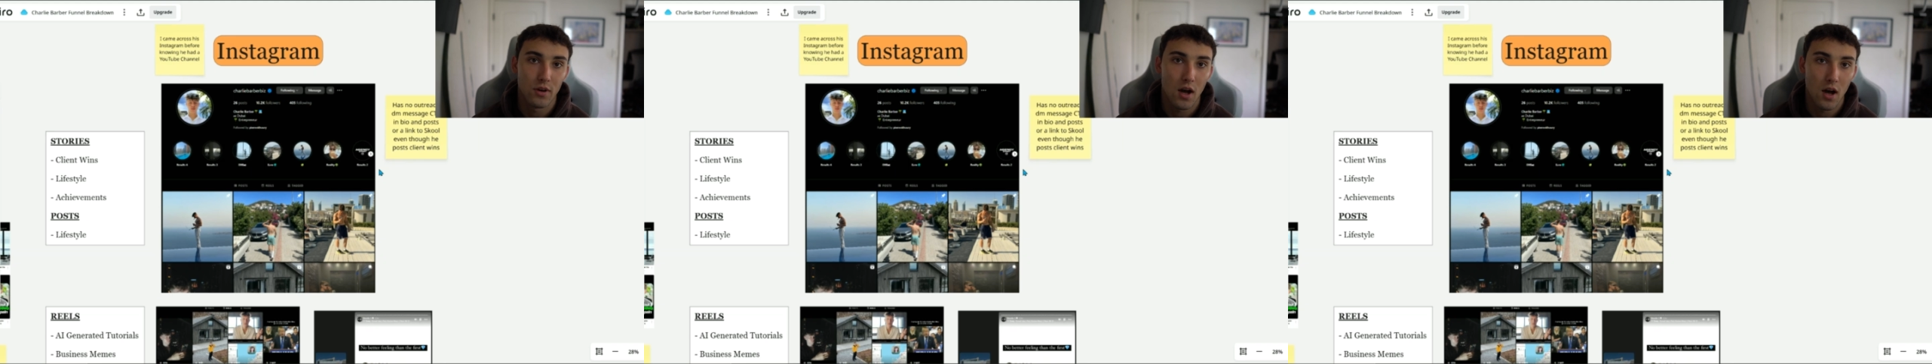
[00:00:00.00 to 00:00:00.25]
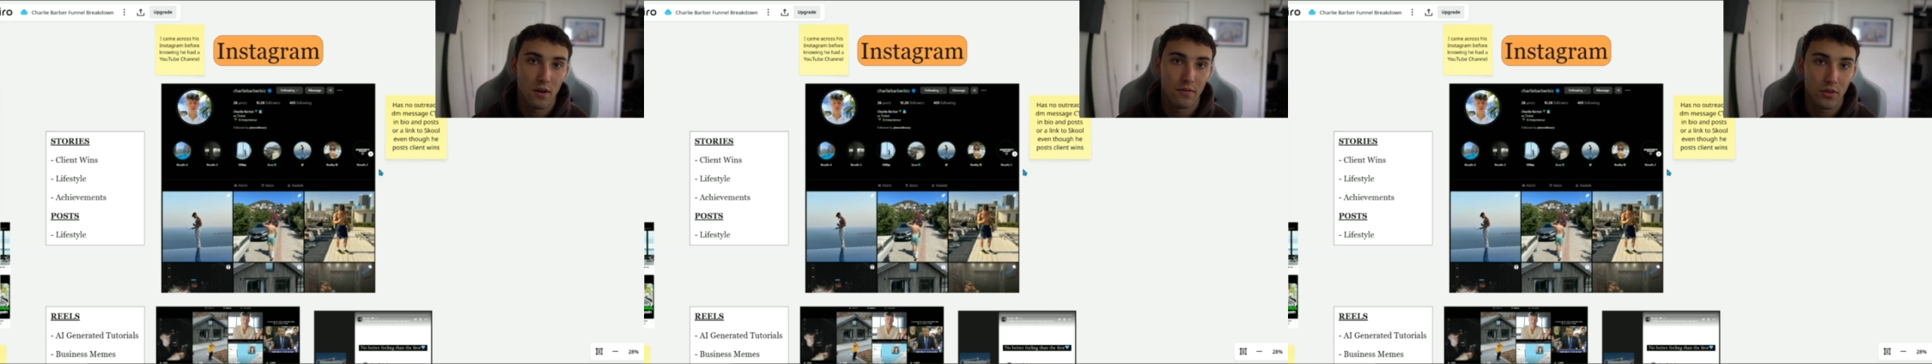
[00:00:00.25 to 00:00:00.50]

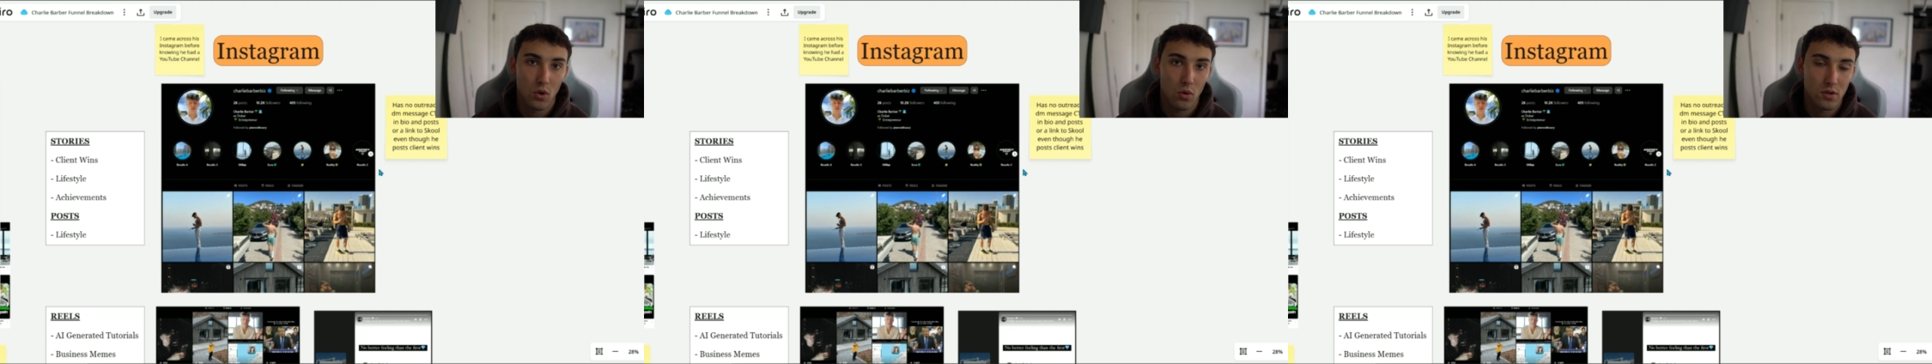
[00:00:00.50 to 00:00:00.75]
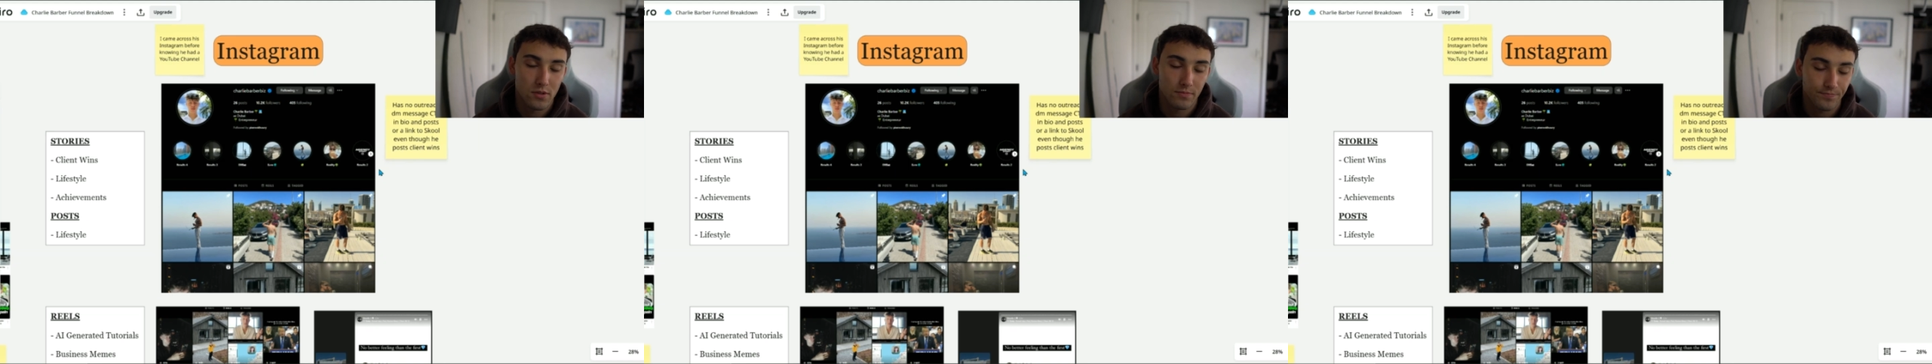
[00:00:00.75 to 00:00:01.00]
of the
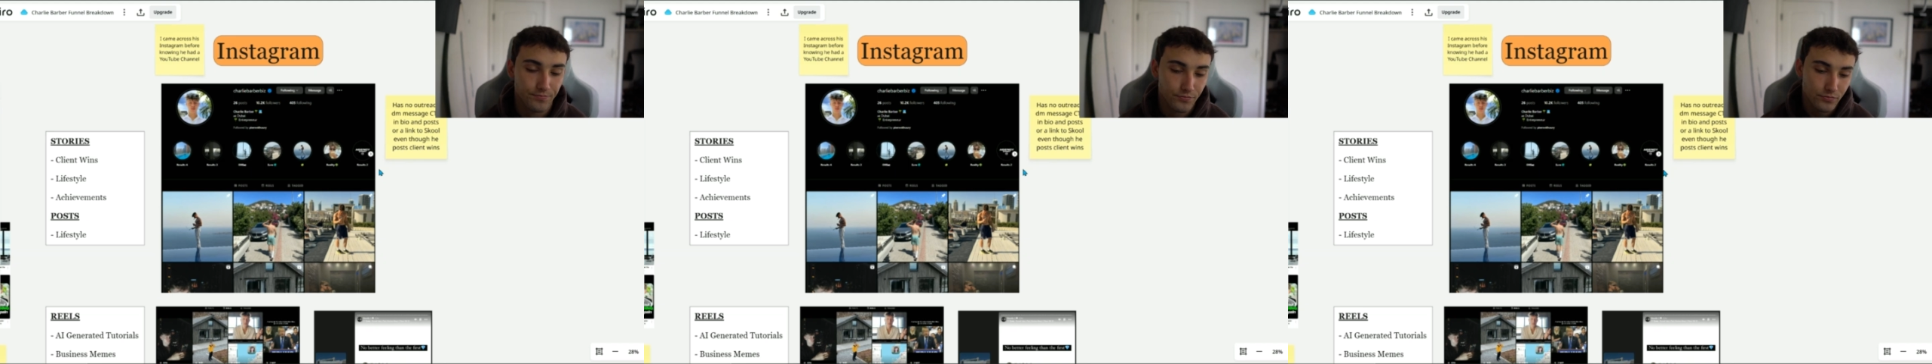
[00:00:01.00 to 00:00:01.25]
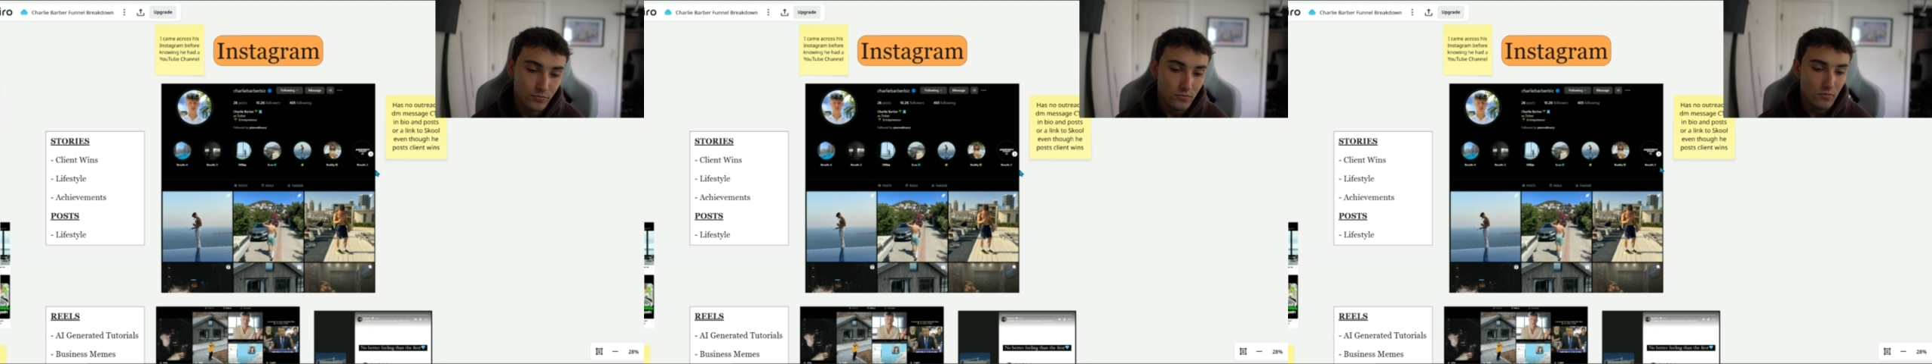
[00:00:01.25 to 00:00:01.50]
course.
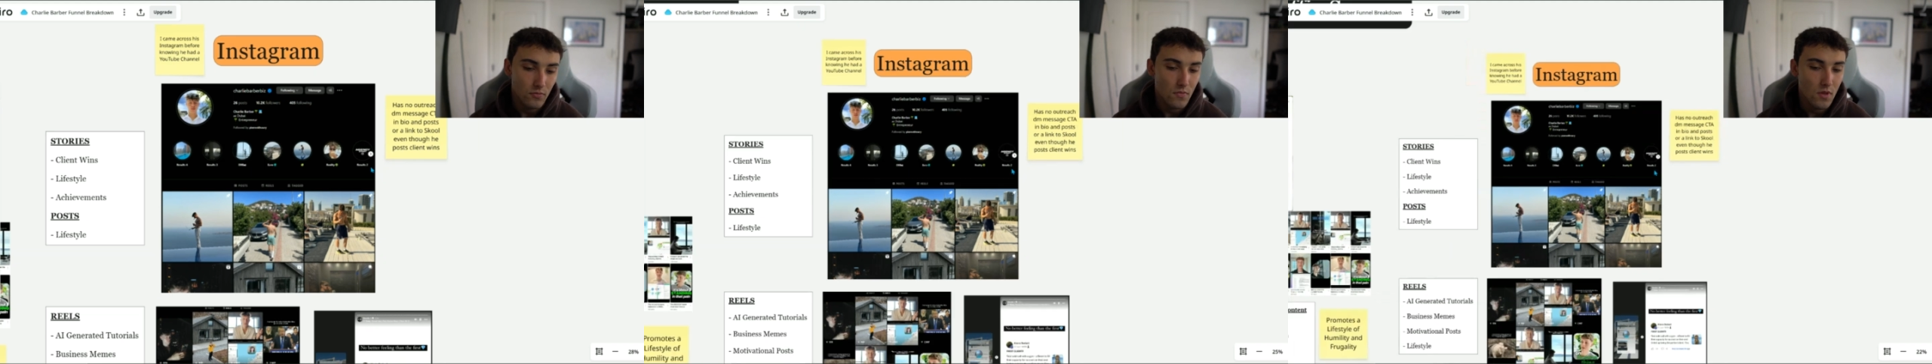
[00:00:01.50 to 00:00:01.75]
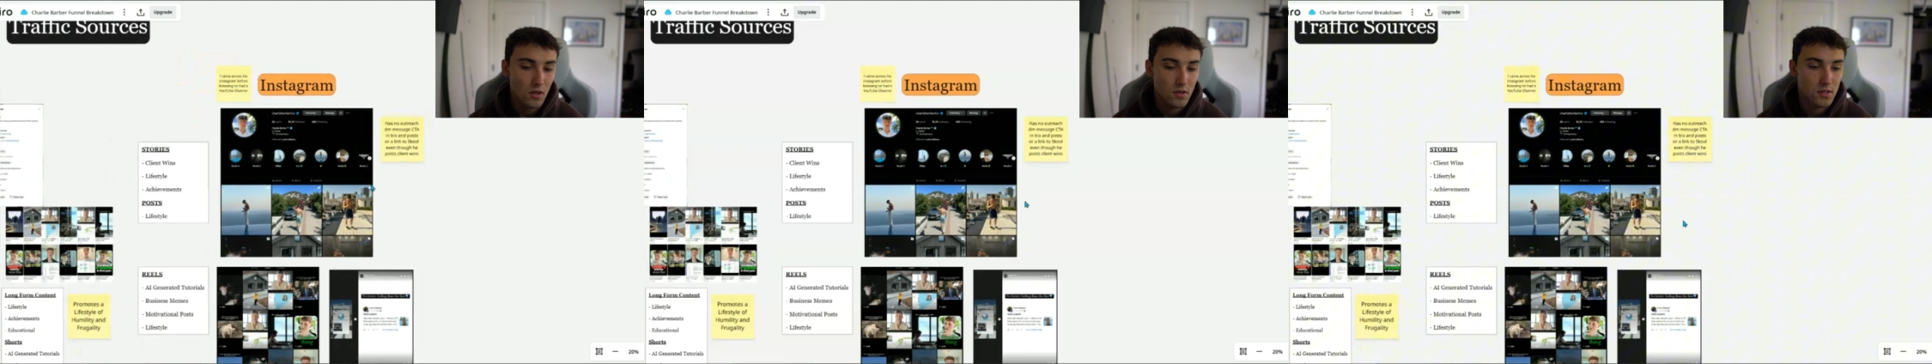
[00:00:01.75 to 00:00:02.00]

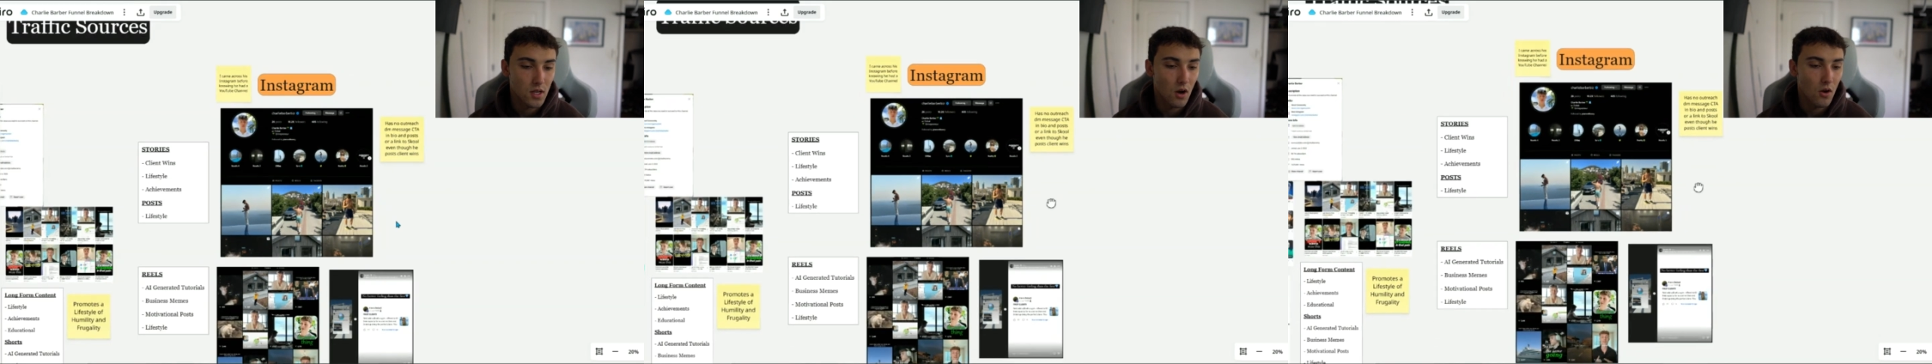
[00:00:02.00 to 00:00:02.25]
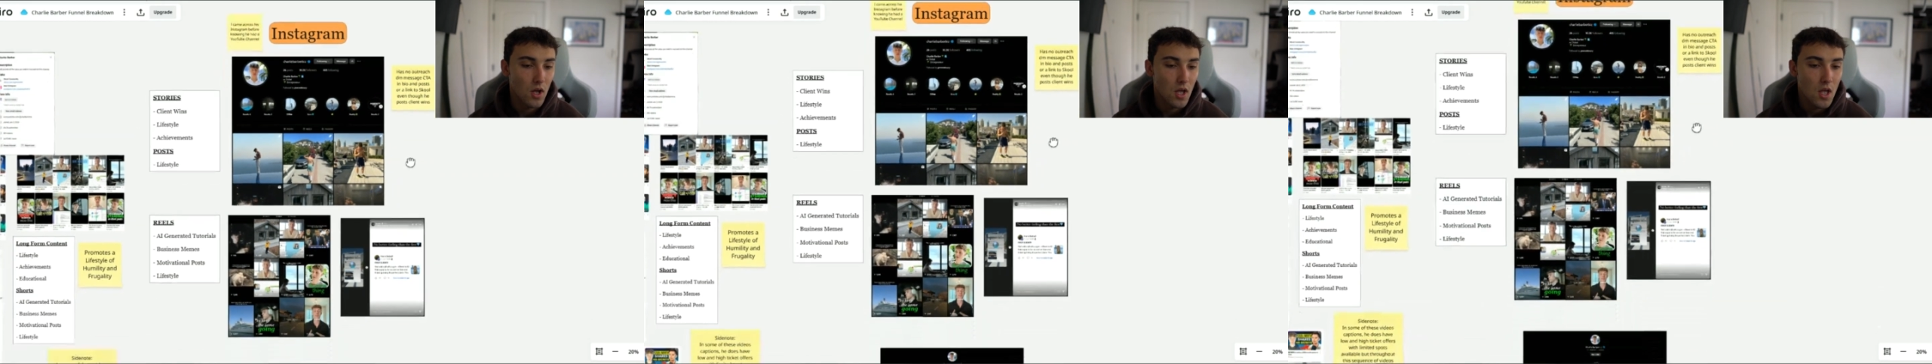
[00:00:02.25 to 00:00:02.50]
So